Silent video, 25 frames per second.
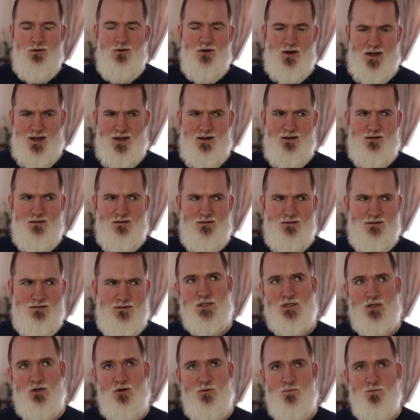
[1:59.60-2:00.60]
Okay.
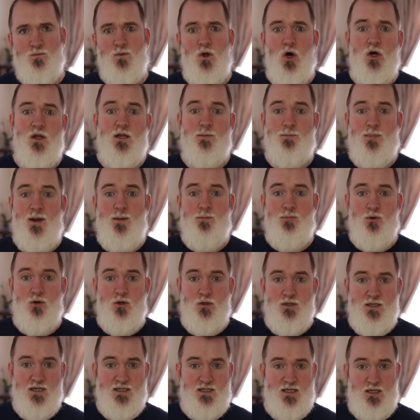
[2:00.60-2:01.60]
Also, other
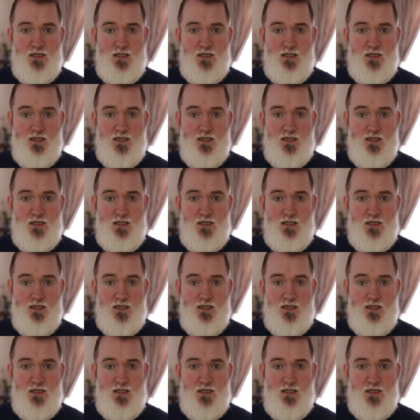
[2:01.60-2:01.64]
people, they